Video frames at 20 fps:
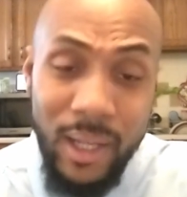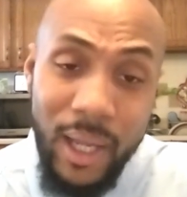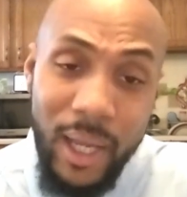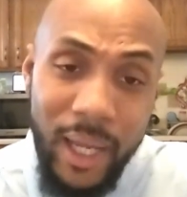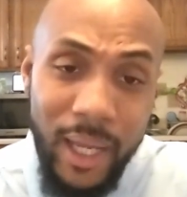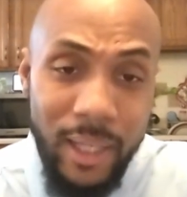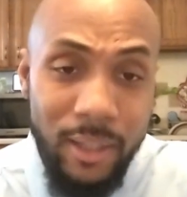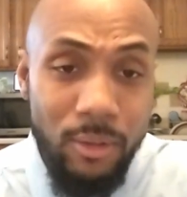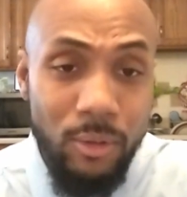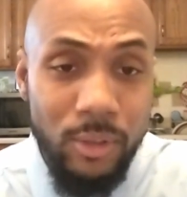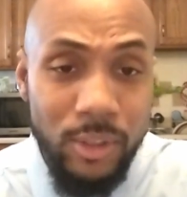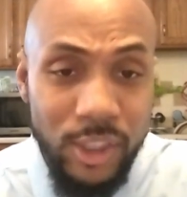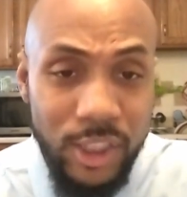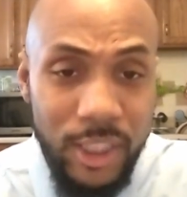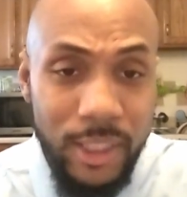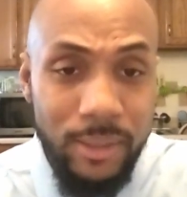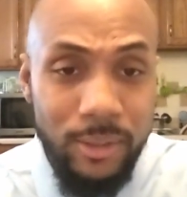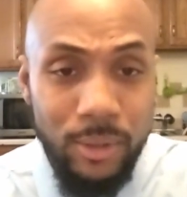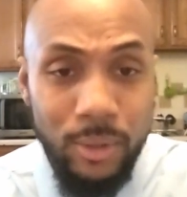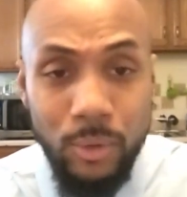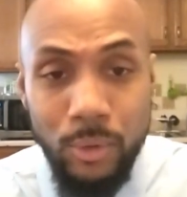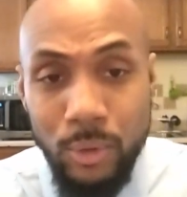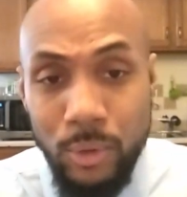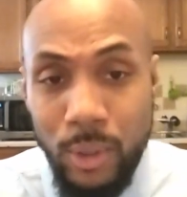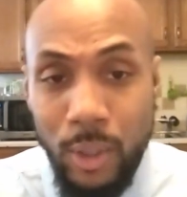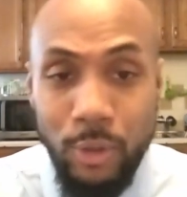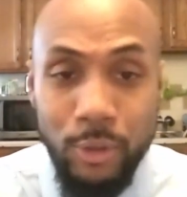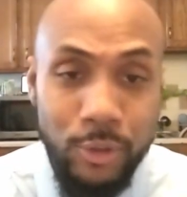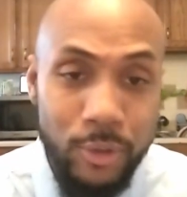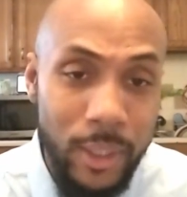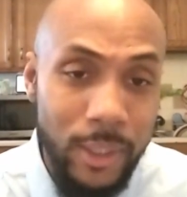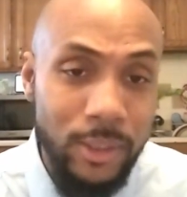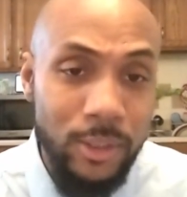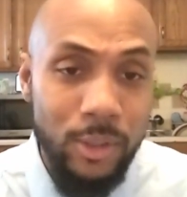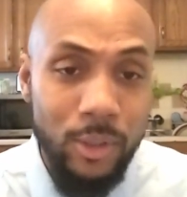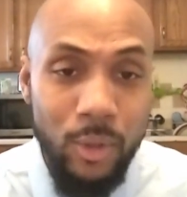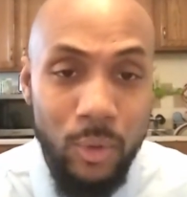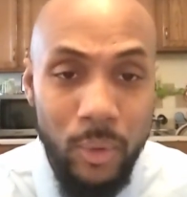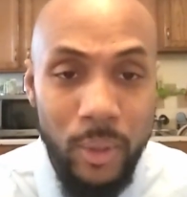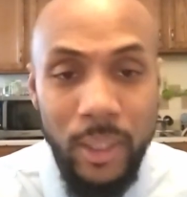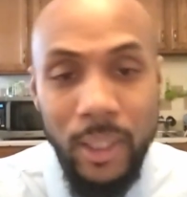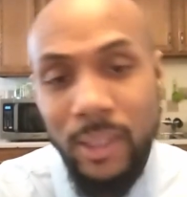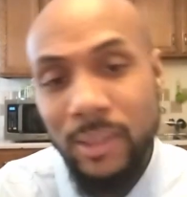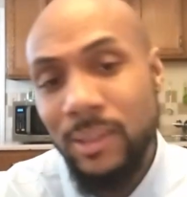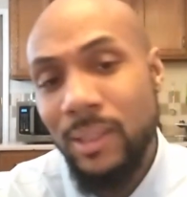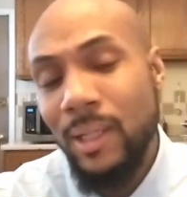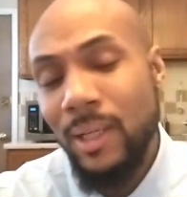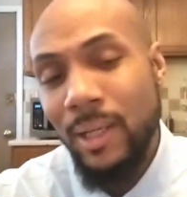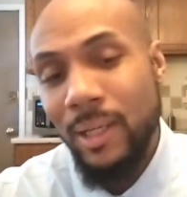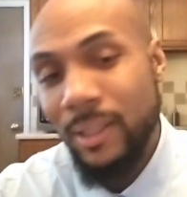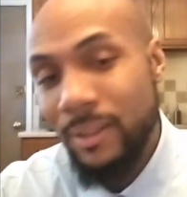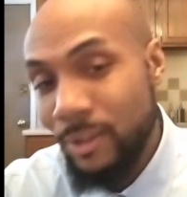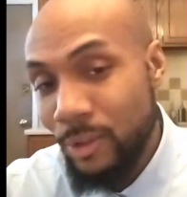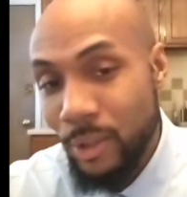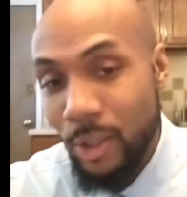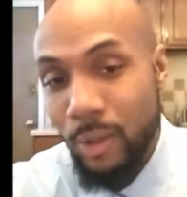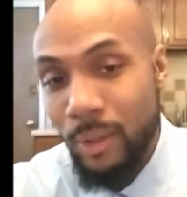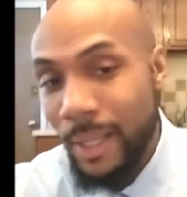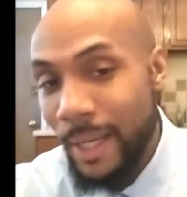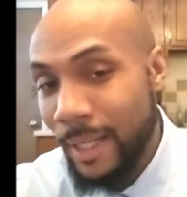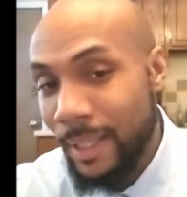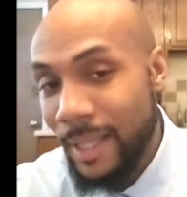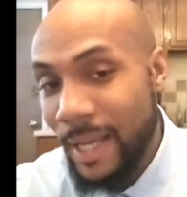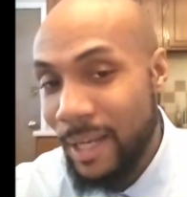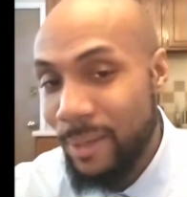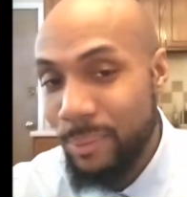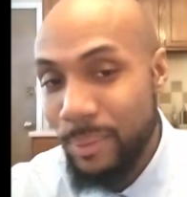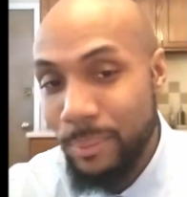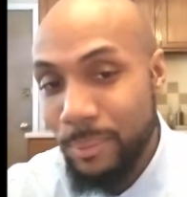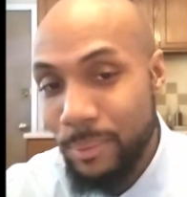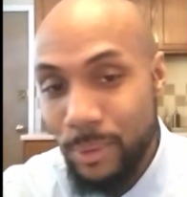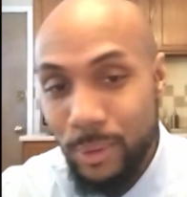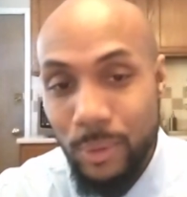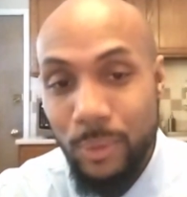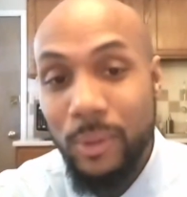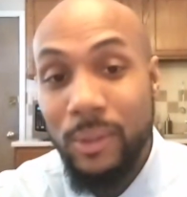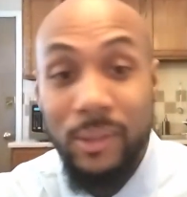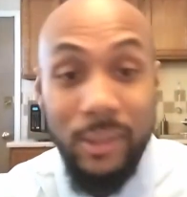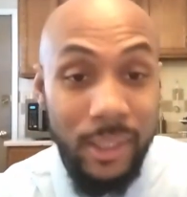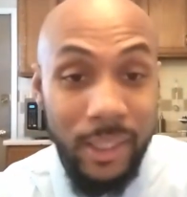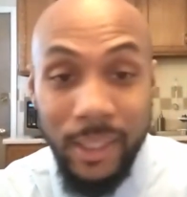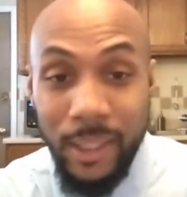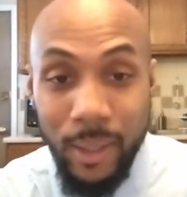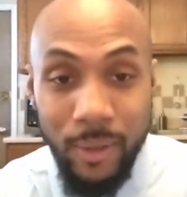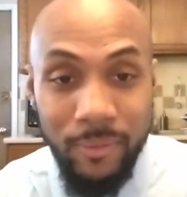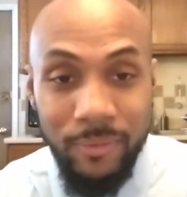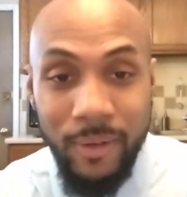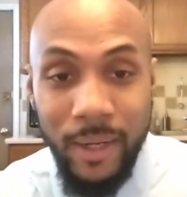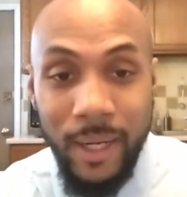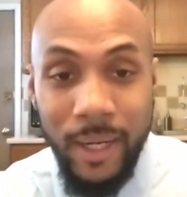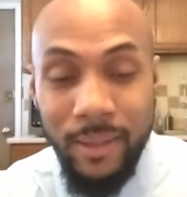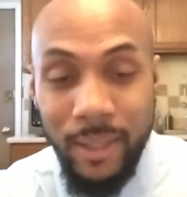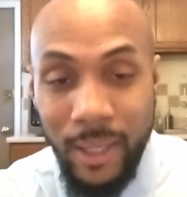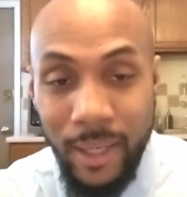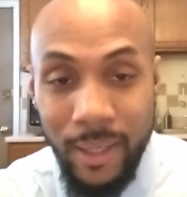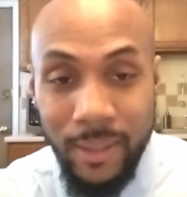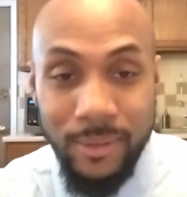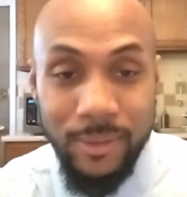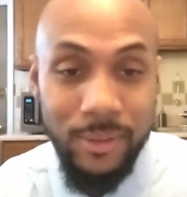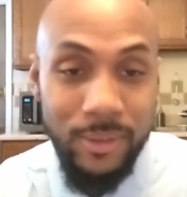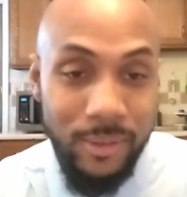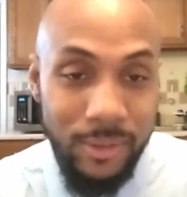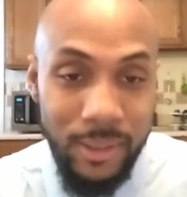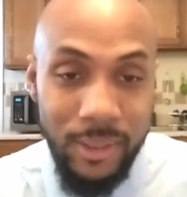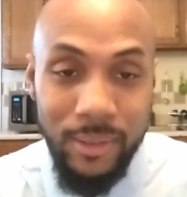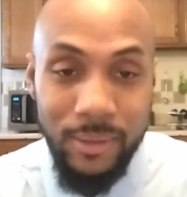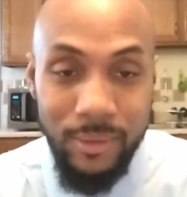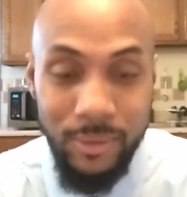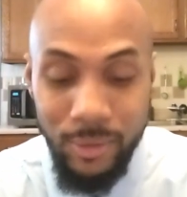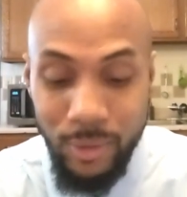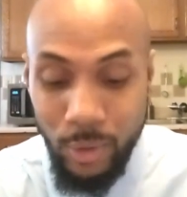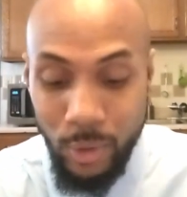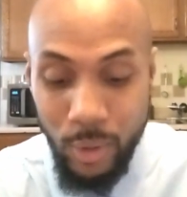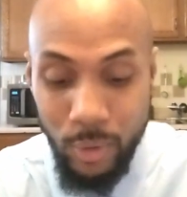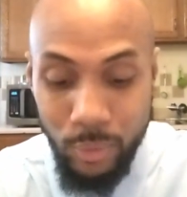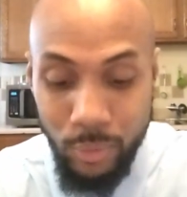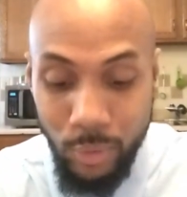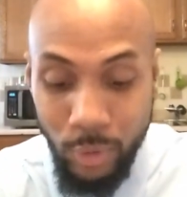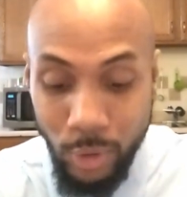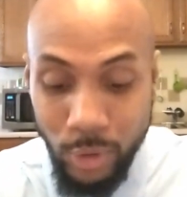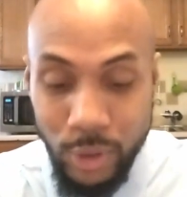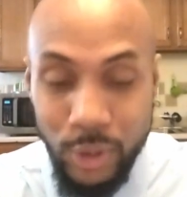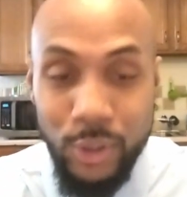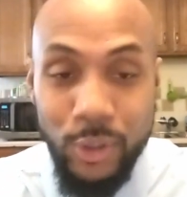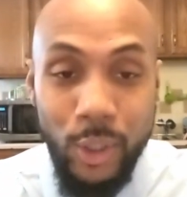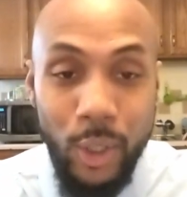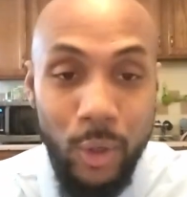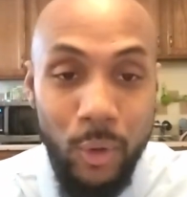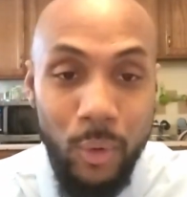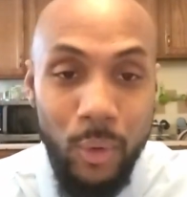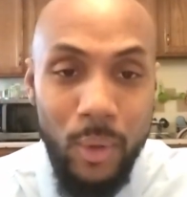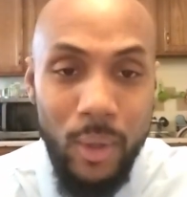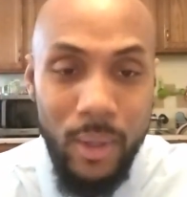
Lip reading: And you can cheat too. You can go straight to the quiz, like a lot of people do it, then go find the answers, and you can just know.